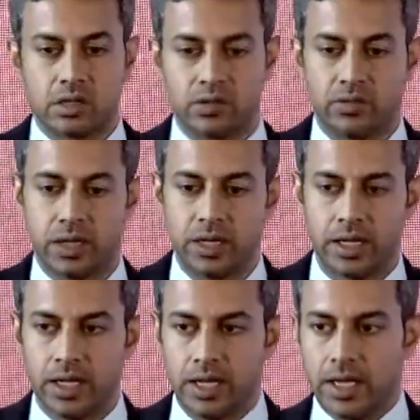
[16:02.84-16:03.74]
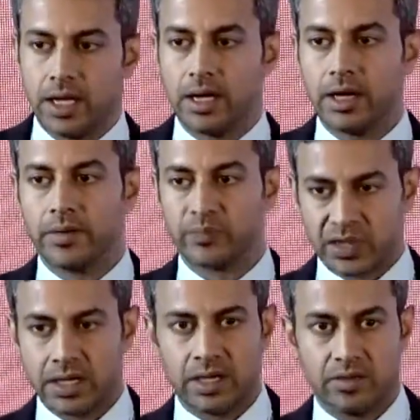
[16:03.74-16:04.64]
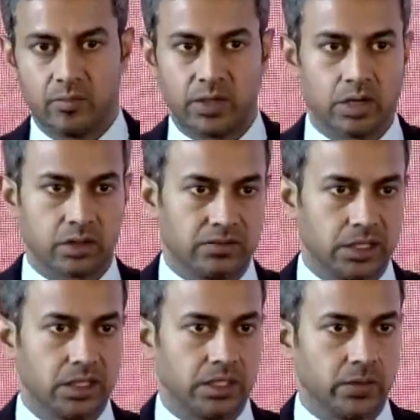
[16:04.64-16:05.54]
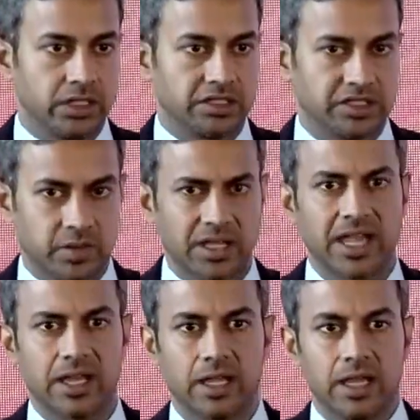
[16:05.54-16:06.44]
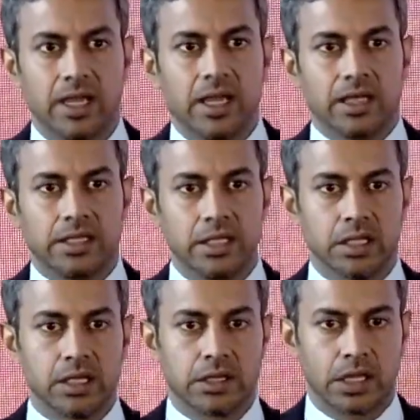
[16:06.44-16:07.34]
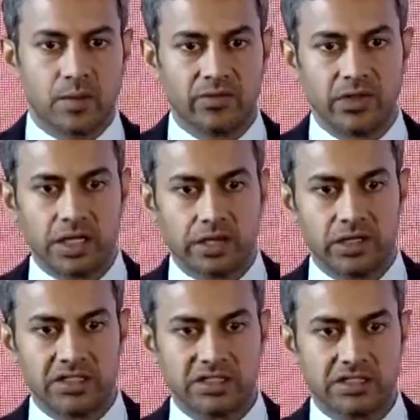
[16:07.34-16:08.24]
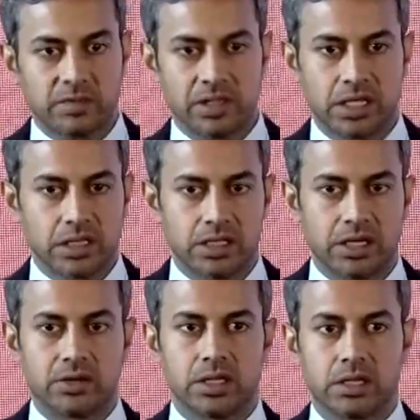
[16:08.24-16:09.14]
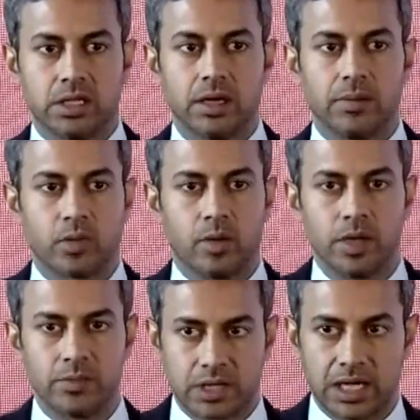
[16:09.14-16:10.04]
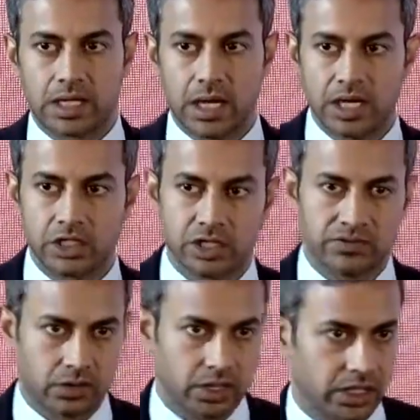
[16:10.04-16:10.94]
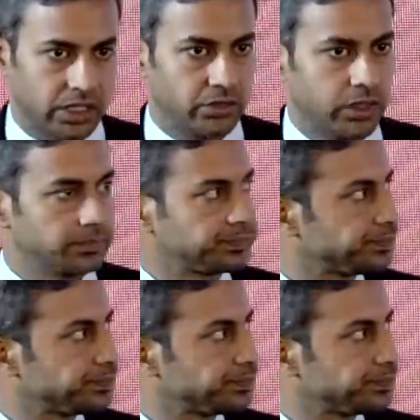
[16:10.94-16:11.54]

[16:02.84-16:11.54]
so far because of these interventions. But again, these are some of the interventions, but doesn't address the problems at large for the industry.